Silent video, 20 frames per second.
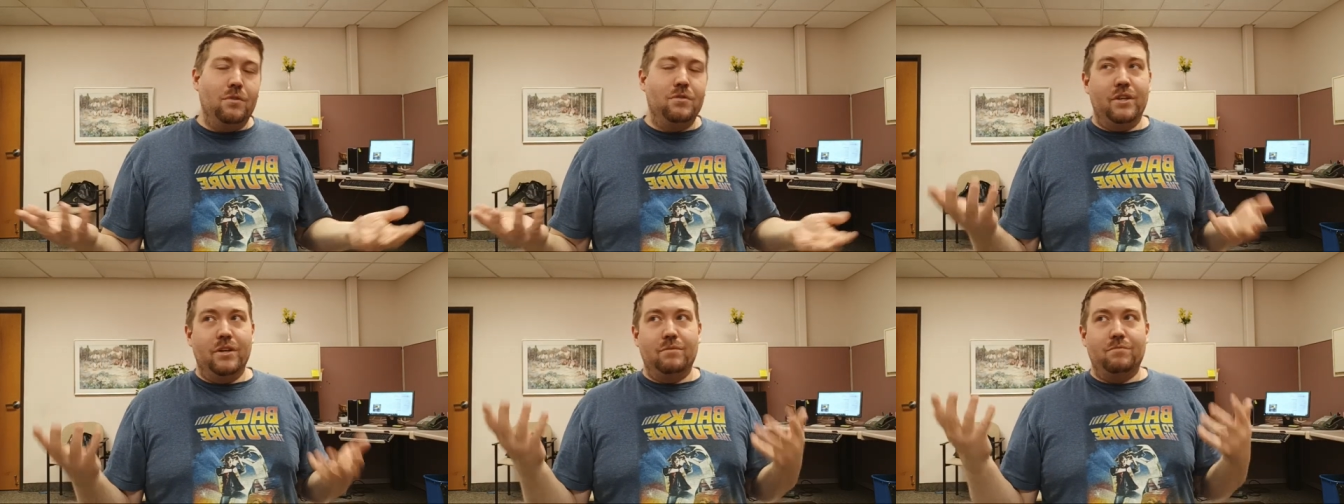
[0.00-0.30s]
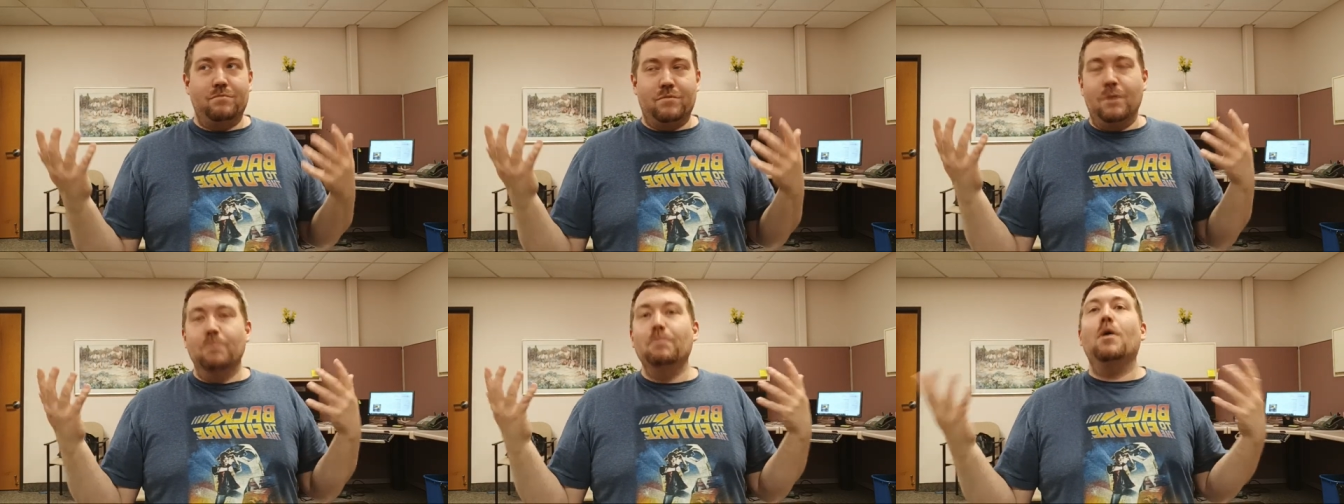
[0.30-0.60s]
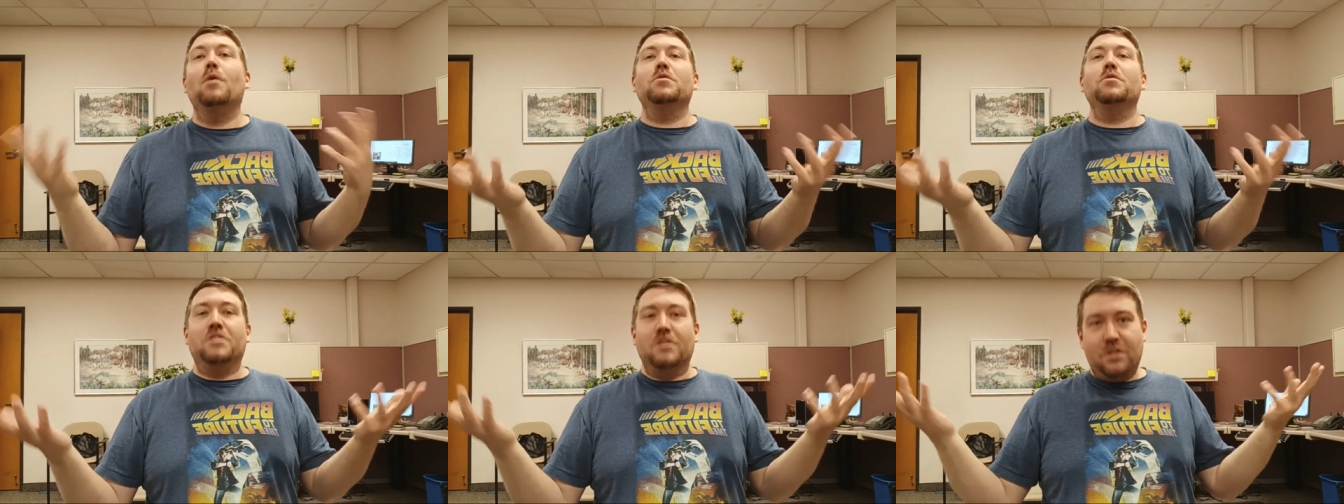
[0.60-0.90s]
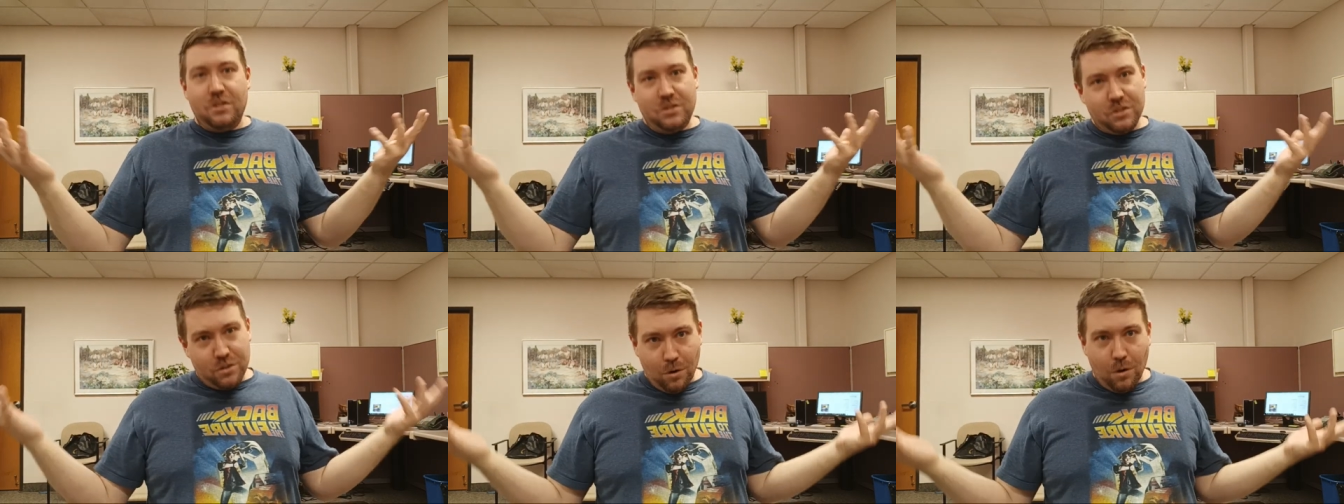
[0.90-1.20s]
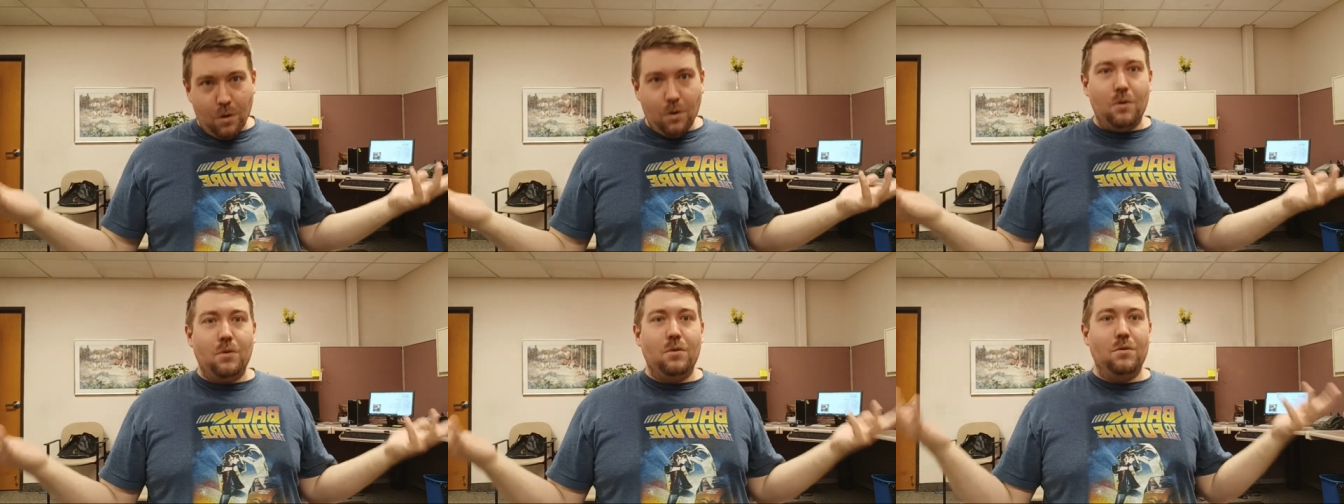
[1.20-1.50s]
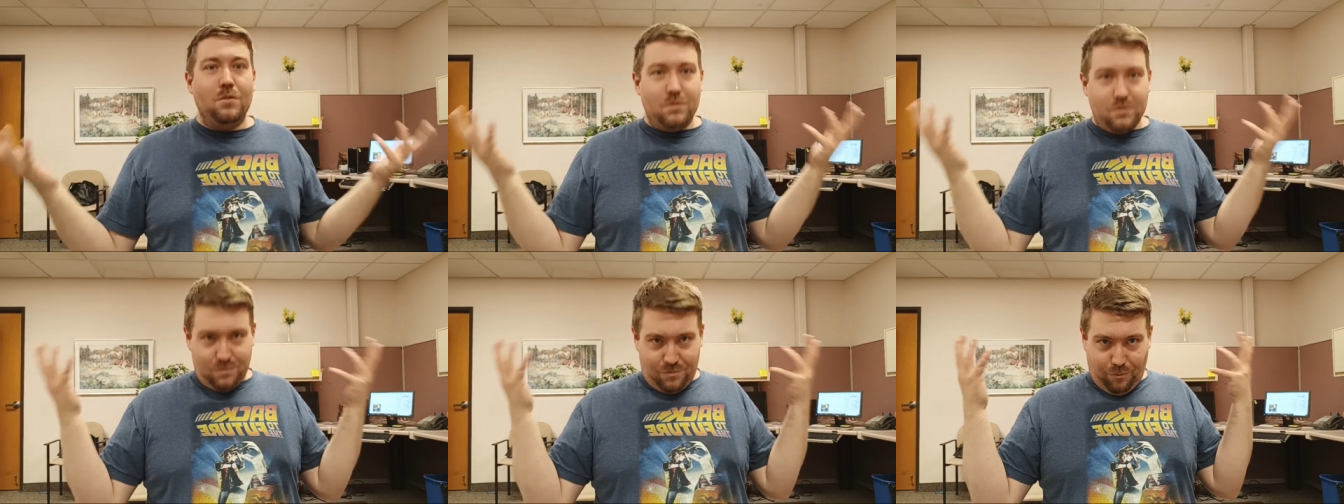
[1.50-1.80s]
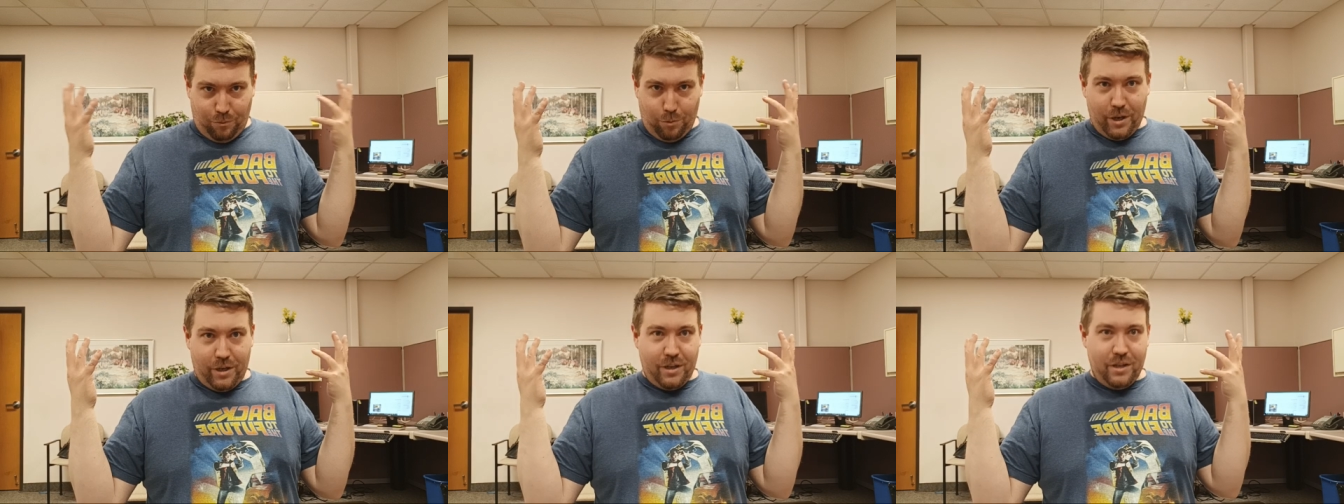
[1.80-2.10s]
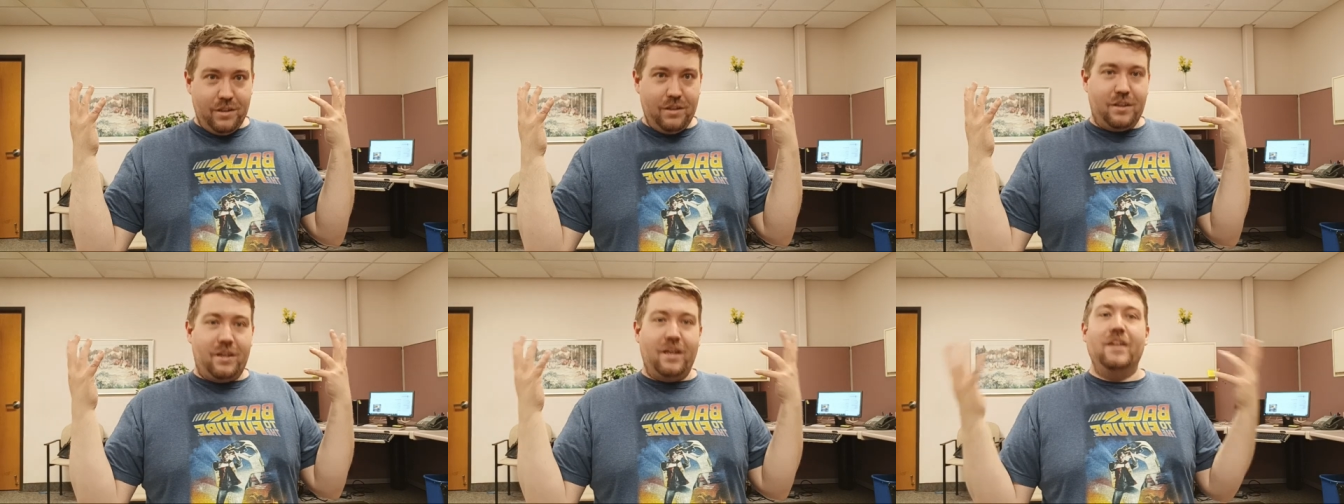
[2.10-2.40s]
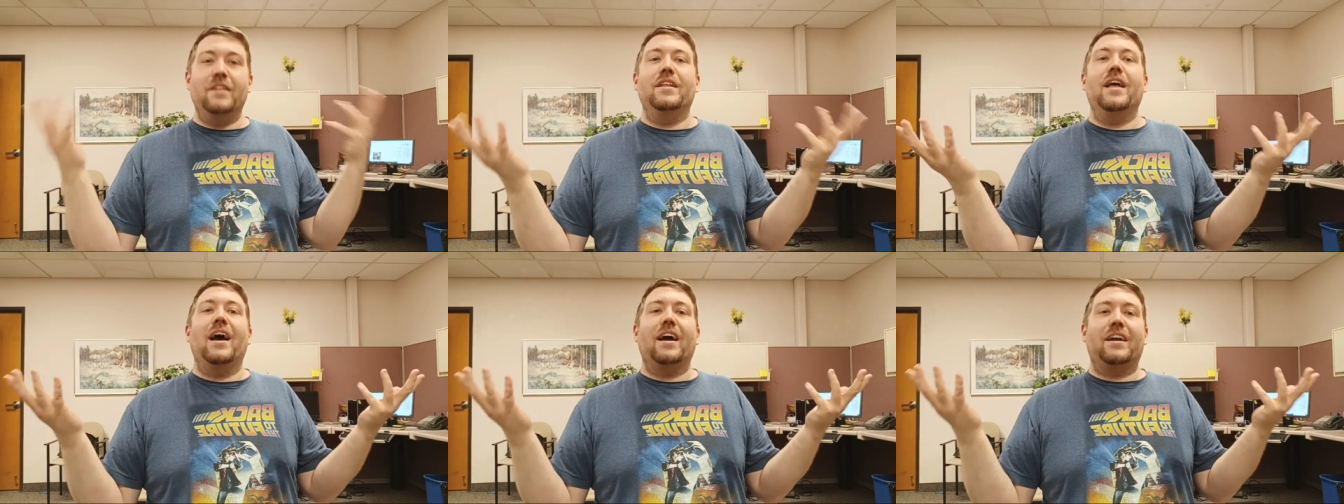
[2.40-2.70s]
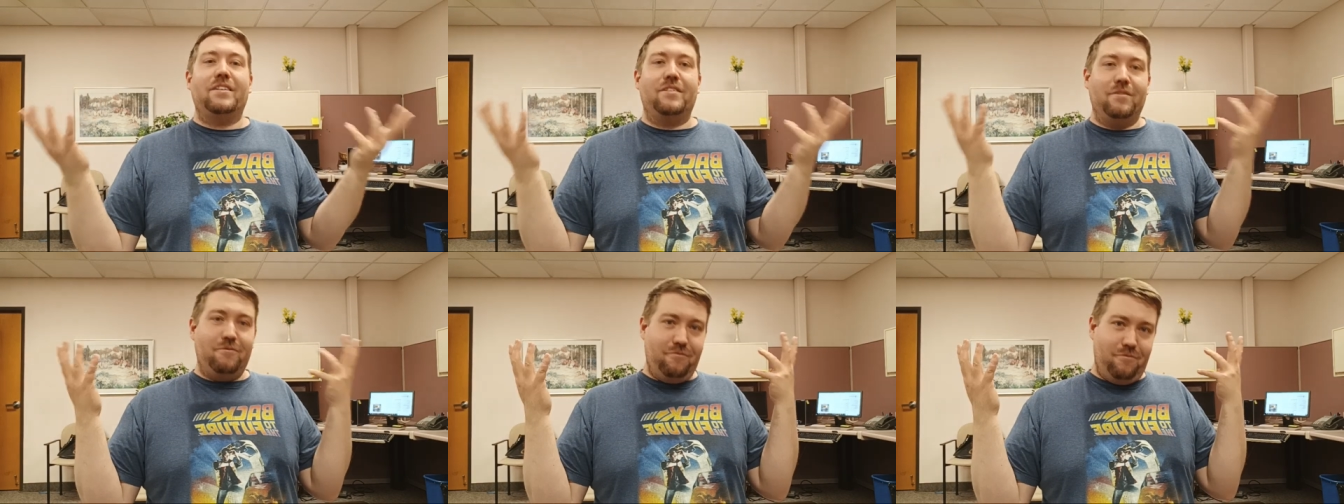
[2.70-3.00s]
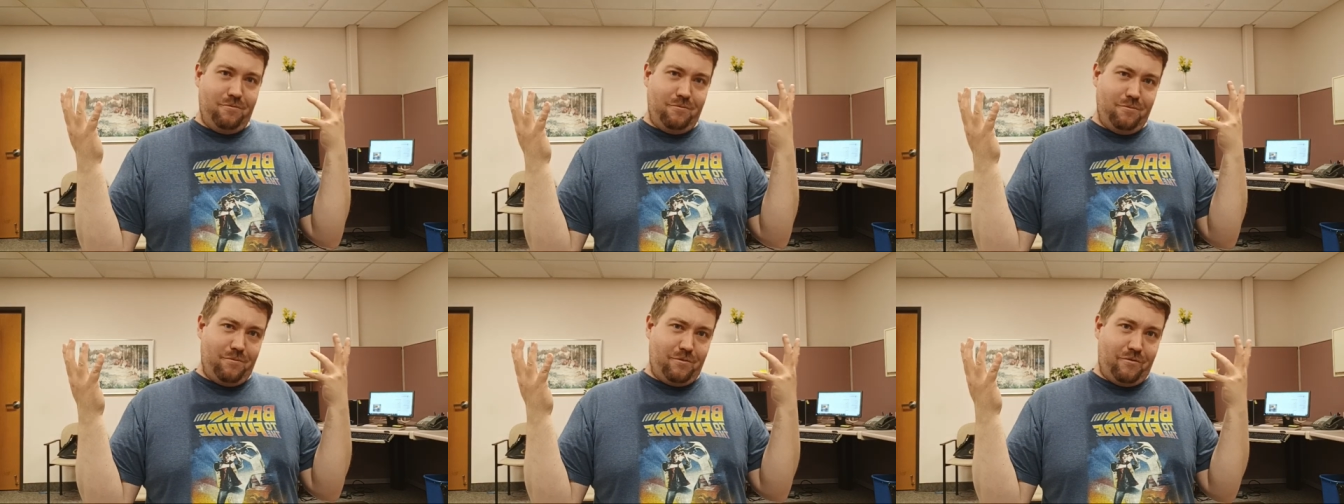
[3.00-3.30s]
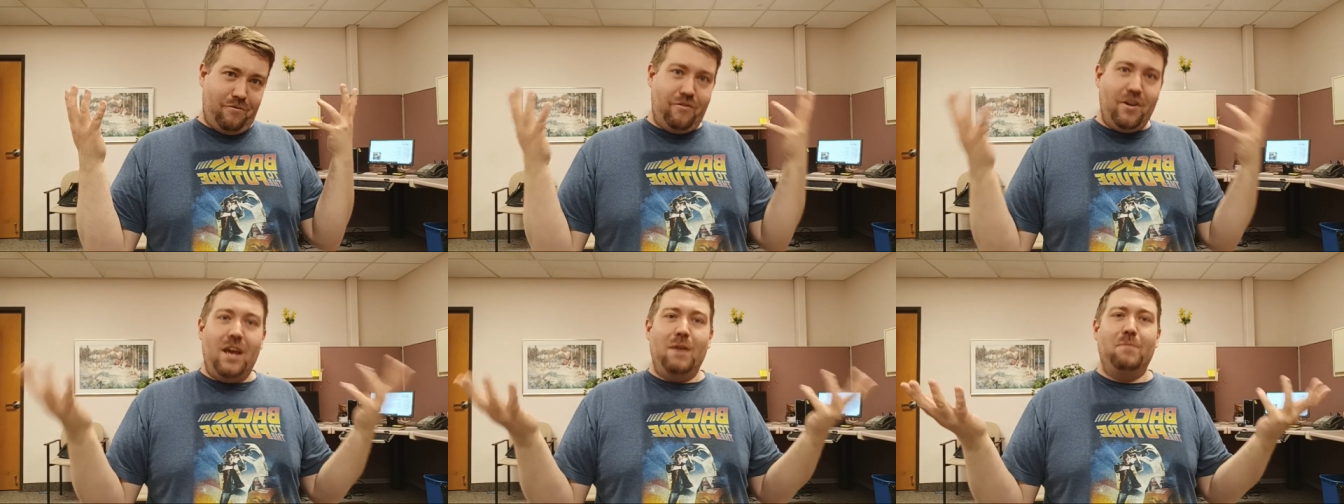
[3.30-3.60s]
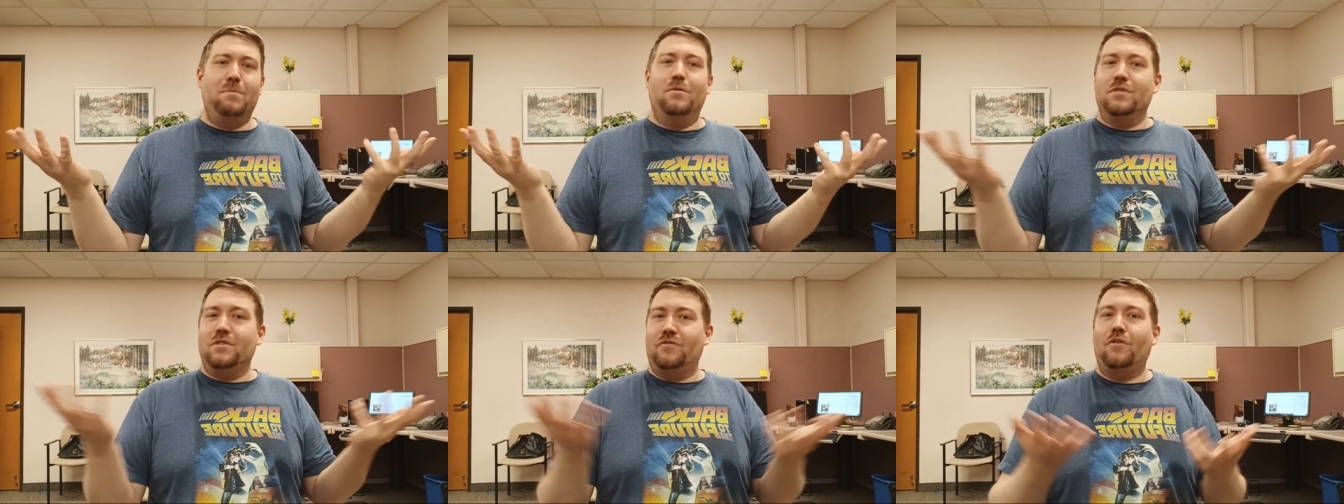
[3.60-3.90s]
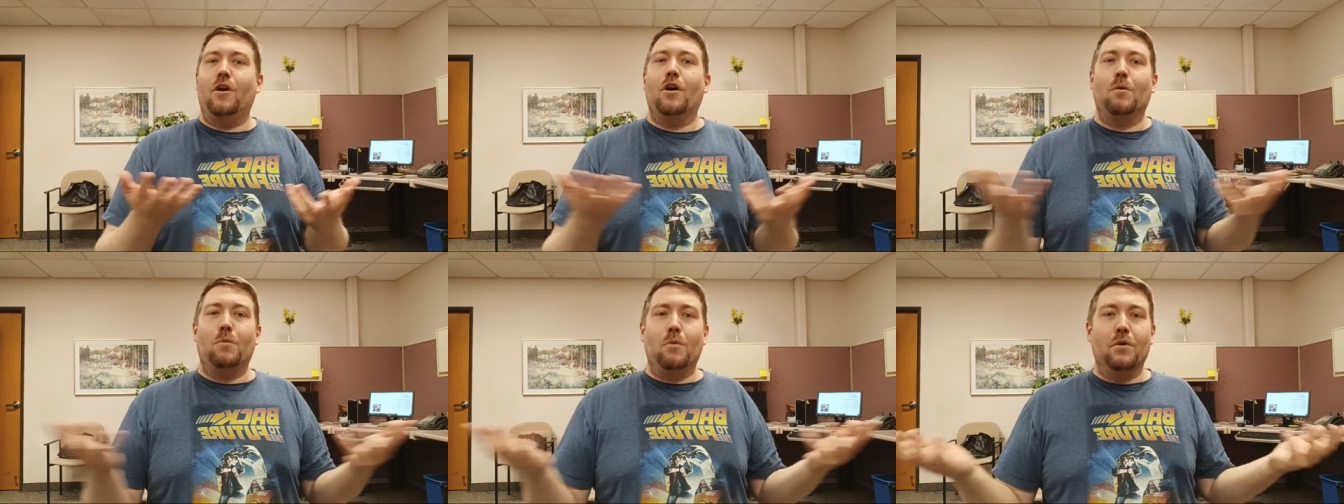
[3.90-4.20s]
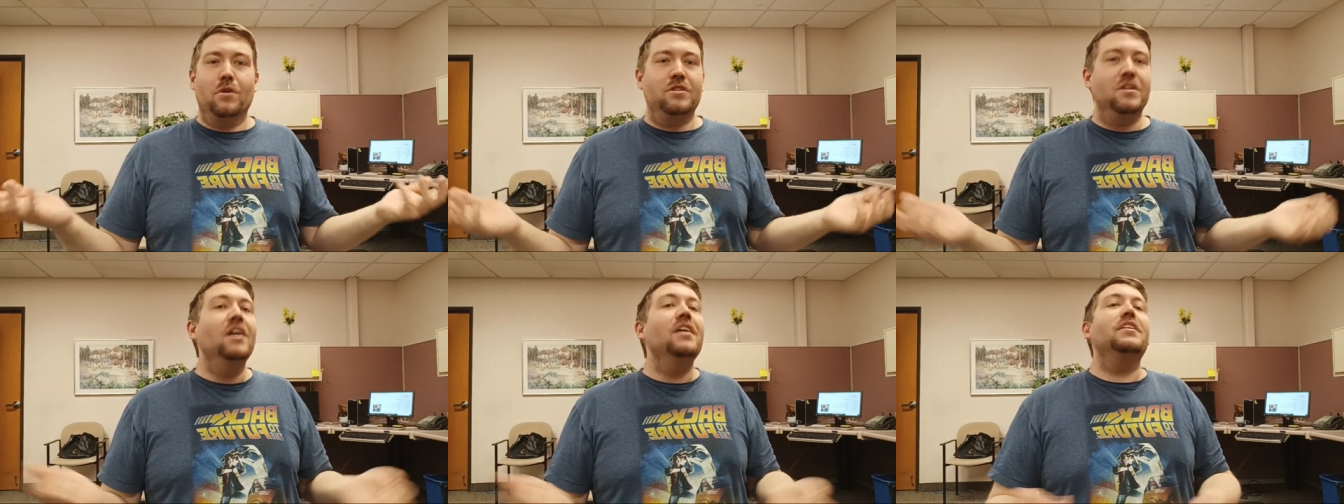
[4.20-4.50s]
There, the motion control freaking Kinect Fable is far worse.